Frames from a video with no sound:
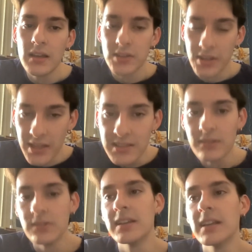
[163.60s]
So I guess I
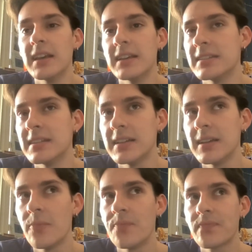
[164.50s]
realized
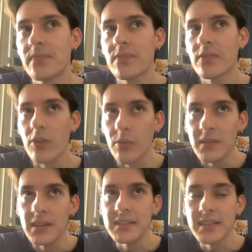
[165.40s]

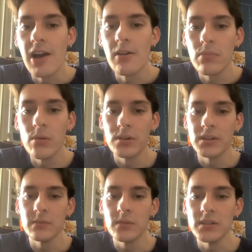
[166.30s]
from this how
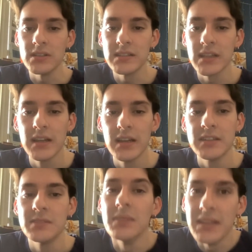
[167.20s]
important it was
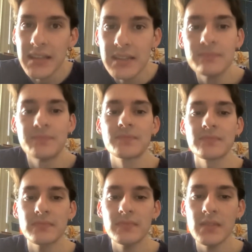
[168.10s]
to me
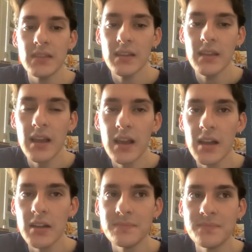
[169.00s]

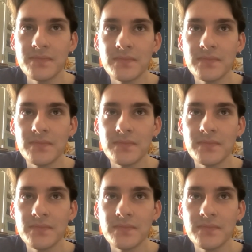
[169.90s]
um,